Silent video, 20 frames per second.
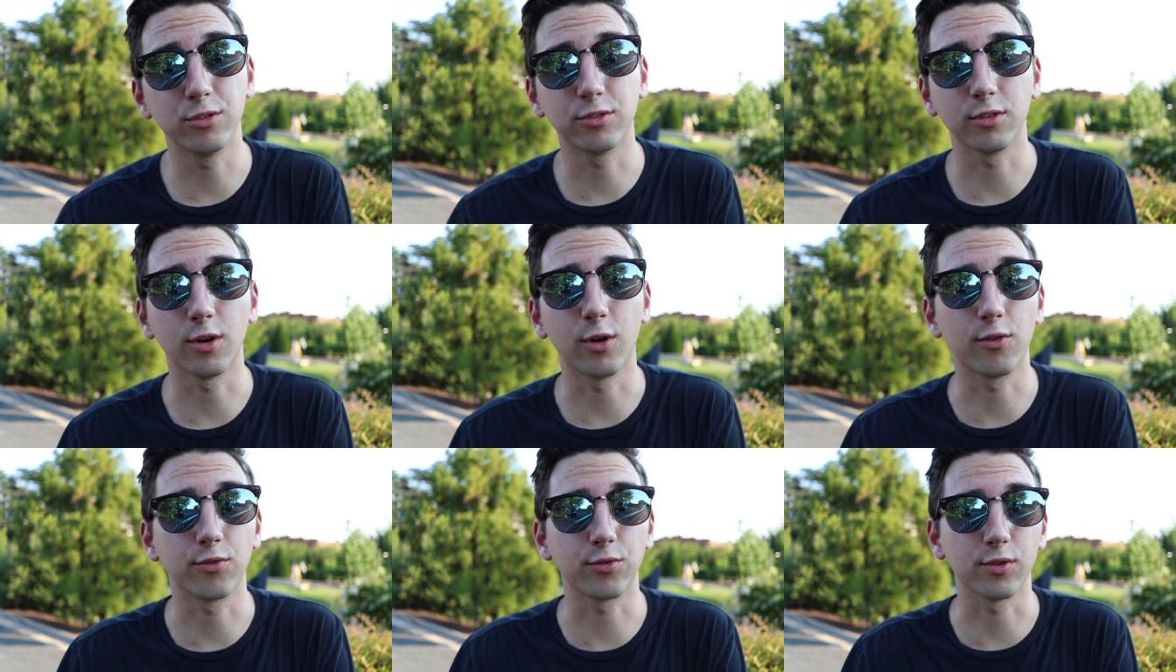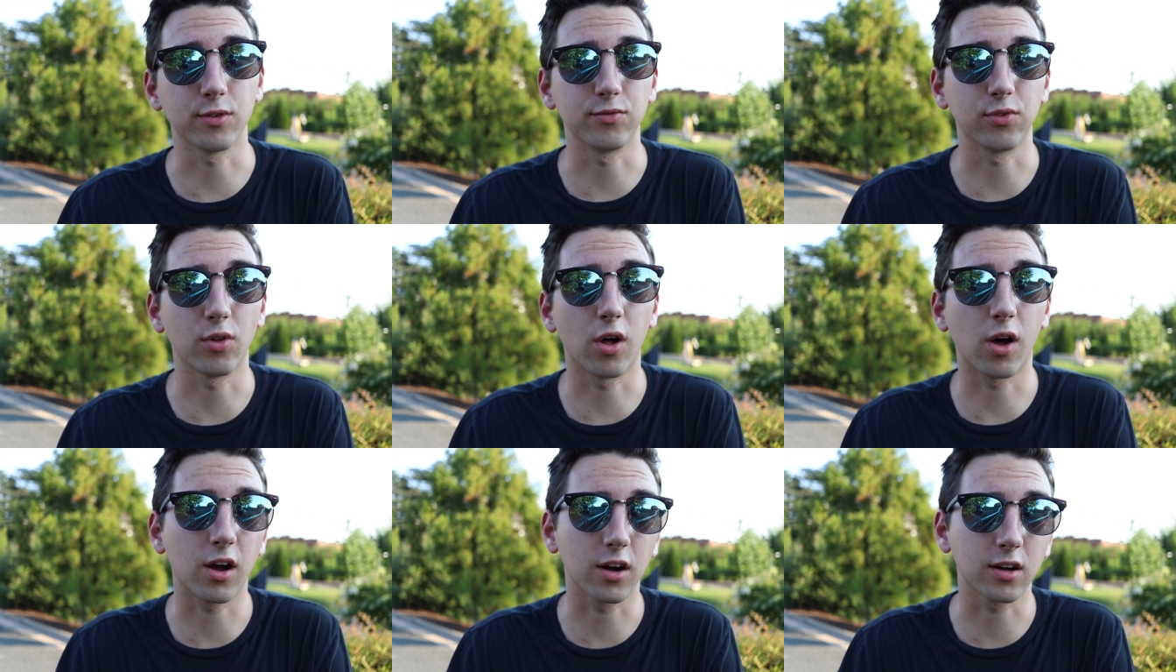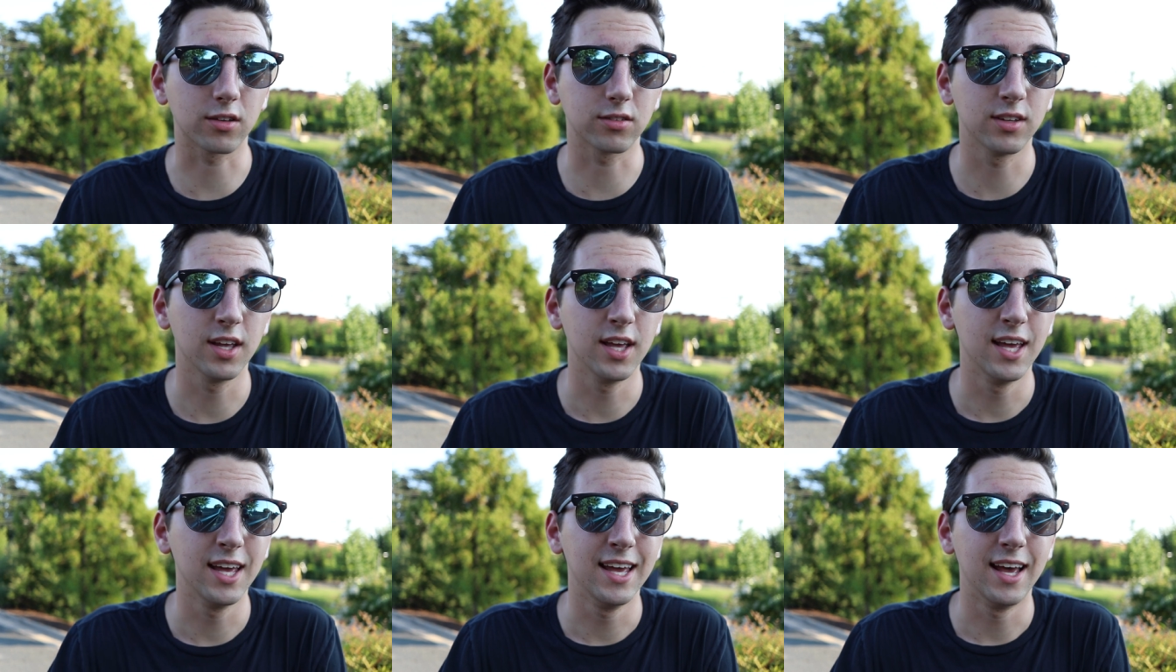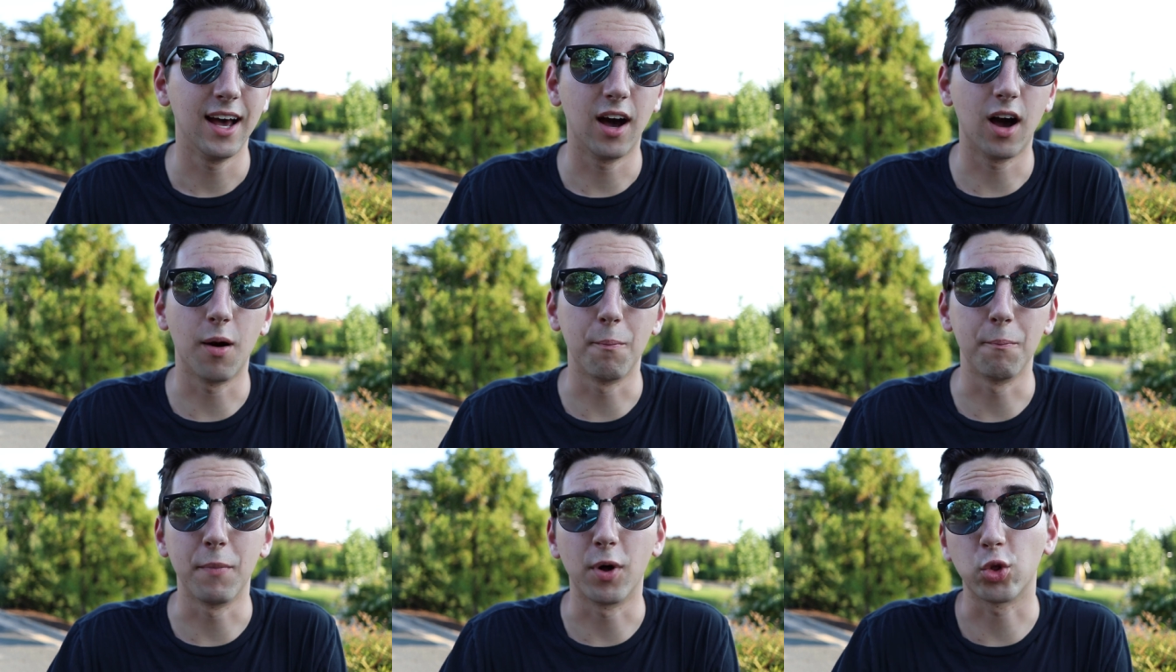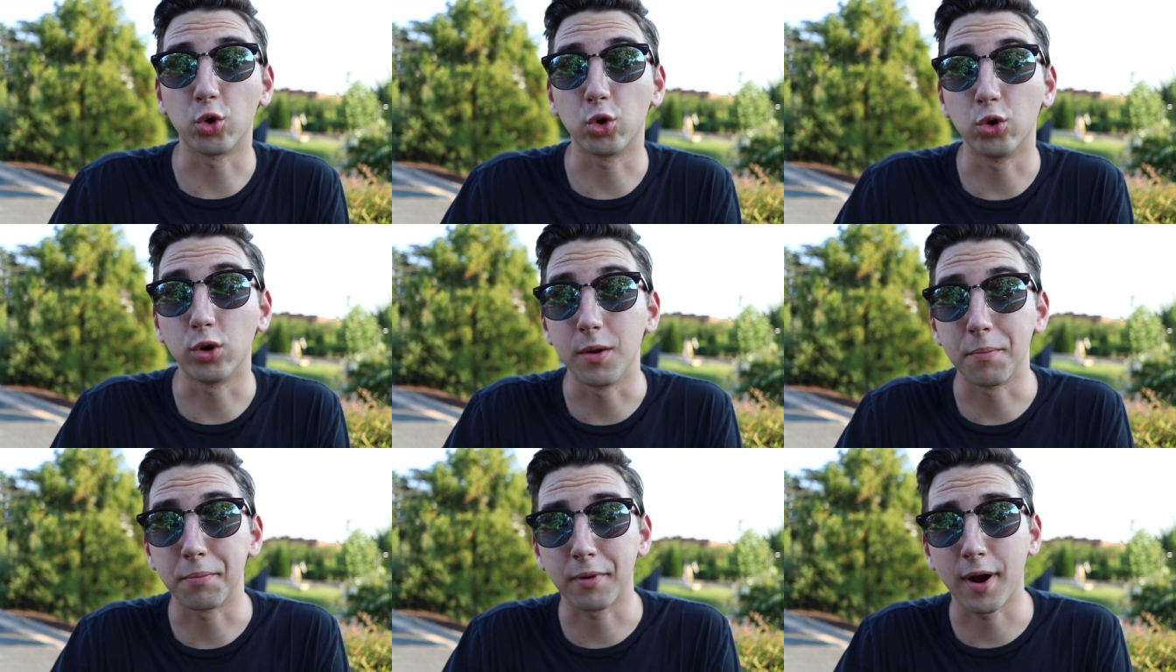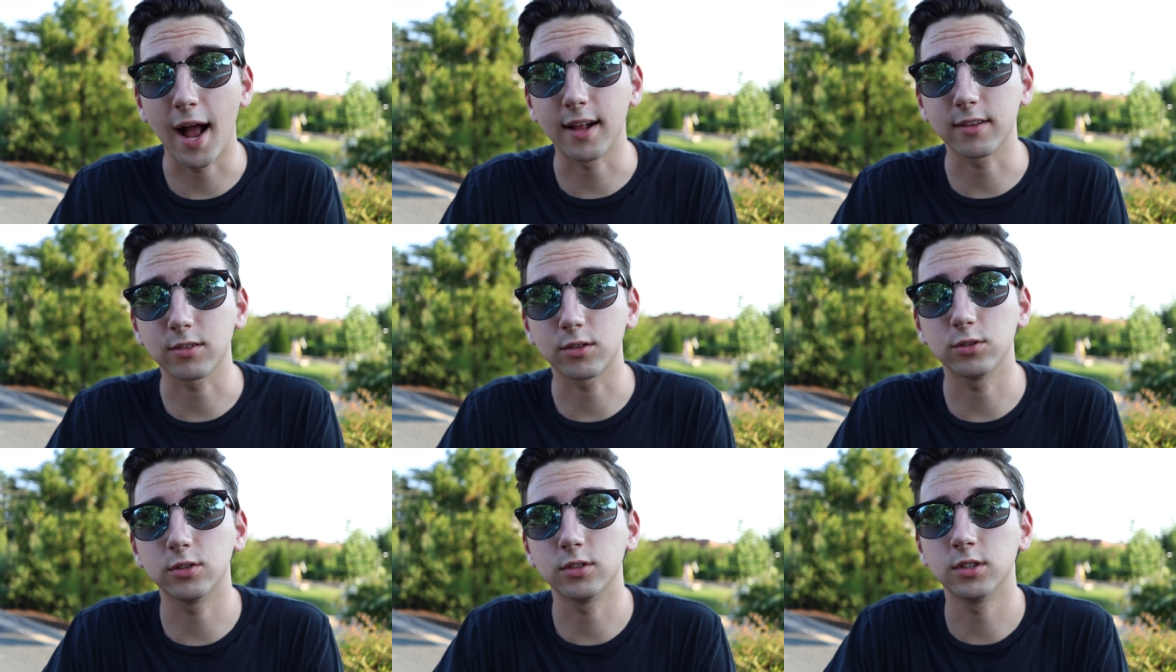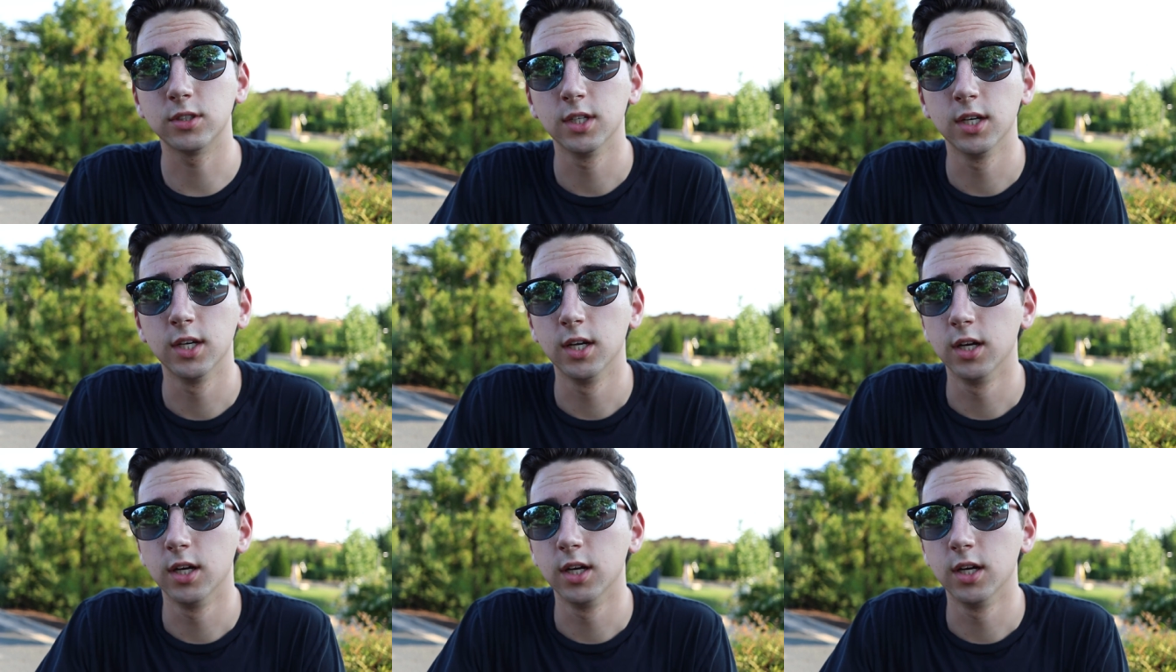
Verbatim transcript: so for vlogs, um, a little impractical.